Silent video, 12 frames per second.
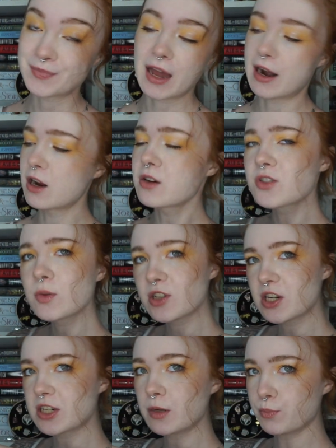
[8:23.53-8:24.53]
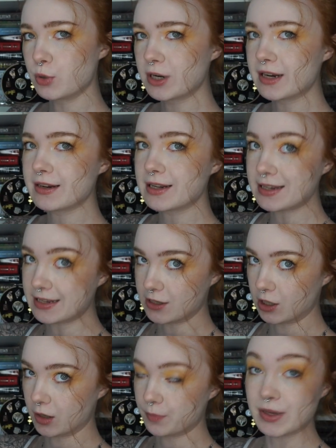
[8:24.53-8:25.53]
And I also wish I didn't put it
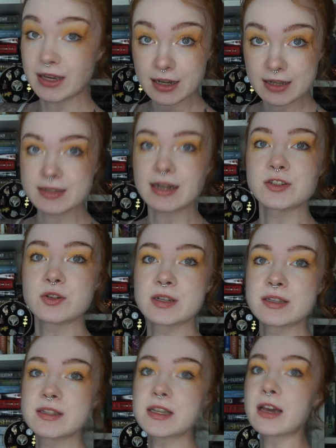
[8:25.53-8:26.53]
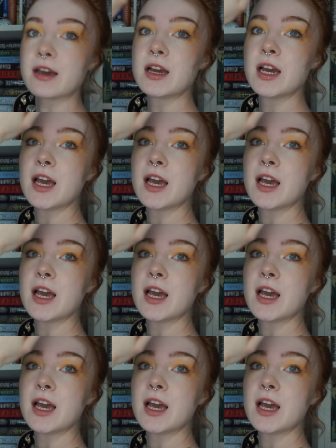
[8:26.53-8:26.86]
here, because, as you can see,